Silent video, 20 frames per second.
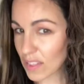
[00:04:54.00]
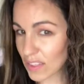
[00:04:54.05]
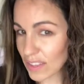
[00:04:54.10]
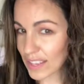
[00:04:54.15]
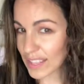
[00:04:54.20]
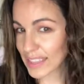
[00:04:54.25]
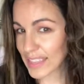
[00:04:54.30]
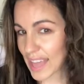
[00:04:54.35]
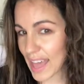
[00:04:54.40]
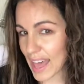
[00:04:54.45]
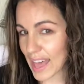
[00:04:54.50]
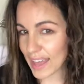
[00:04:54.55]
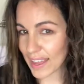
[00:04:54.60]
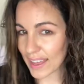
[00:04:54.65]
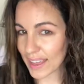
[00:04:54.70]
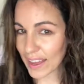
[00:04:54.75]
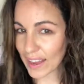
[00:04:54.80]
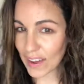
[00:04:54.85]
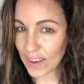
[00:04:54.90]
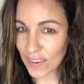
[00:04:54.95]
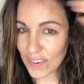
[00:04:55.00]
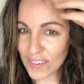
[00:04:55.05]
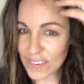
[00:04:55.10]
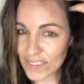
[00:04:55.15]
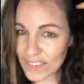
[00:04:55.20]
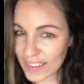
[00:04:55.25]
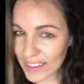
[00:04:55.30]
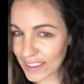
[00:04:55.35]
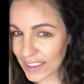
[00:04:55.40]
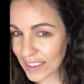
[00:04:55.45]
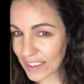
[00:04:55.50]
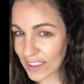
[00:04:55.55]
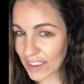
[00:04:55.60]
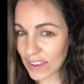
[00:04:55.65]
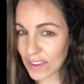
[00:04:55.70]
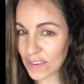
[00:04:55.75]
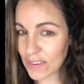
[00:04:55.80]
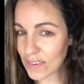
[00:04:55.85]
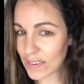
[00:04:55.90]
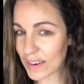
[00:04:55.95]
Look at that, how
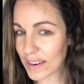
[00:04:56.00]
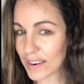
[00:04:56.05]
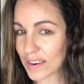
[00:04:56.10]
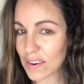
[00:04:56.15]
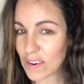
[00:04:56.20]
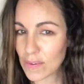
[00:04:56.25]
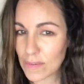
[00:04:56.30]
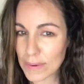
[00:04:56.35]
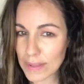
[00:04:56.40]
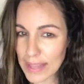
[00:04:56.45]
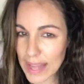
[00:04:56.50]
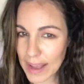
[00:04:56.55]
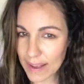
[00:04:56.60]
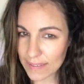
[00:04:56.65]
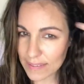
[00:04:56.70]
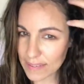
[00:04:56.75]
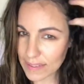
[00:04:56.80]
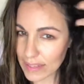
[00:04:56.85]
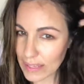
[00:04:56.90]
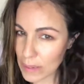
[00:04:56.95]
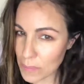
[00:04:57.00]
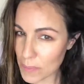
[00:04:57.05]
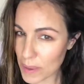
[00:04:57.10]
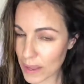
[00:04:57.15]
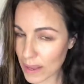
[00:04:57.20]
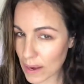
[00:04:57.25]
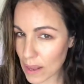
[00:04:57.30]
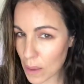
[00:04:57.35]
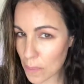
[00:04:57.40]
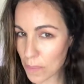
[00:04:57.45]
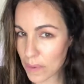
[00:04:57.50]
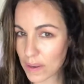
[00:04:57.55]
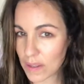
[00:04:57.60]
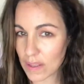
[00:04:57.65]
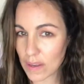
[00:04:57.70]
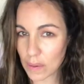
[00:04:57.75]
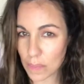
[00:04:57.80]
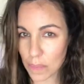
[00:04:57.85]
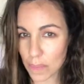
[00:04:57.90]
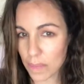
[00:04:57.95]
cute, and it'll relax a little bit. I'll put a
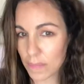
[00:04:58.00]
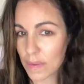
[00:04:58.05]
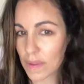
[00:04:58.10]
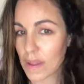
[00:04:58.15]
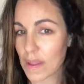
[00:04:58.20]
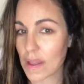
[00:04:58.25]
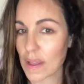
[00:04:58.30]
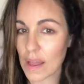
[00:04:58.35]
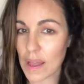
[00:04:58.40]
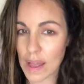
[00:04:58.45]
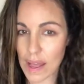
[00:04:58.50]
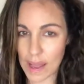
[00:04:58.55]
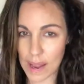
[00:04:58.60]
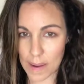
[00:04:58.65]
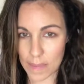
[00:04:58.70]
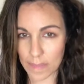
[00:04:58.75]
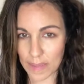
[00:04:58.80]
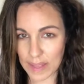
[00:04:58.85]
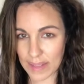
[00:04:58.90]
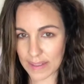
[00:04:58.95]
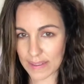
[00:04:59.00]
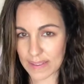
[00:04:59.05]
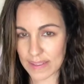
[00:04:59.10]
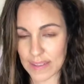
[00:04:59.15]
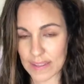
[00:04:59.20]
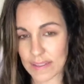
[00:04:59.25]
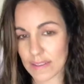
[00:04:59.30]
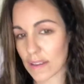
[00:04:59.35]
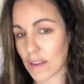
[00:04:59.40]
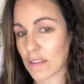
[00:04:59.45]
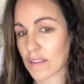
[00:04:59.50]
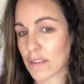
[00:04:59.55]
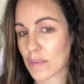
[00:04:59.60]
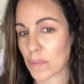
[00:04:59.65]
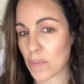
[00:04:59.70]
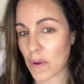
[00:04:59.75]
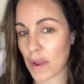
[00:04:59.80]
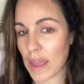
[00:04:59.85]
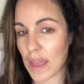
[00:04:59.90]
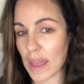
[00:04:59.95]
little sea salt
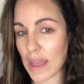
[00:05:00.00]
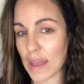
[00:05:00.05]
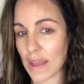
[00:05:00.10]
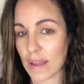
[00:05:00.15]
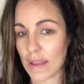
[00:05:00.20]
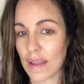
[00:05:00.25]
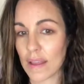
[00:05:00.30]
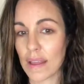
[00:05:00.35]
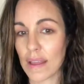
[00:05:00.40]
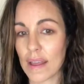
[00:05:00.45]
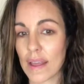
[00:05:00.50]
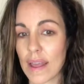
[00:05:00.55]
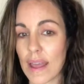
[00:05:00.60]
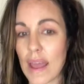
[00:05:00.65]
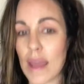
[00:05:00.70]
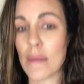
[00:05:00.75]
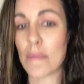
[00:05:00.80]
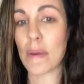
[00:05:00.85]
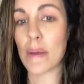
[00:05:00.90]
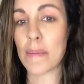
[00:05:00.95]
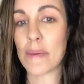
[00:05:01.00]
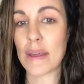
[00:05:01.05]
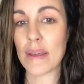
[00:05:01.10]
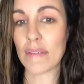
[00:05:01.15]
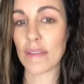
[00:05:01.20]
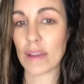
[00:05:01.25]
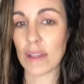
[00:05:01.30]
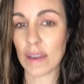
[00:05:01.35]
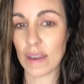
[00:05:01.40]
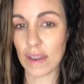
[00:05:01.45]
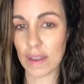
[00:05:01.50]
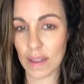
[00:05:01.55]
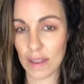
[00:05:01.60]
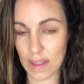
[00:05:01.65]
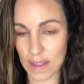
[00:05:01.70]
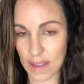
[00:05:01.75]
spray, and maybe even,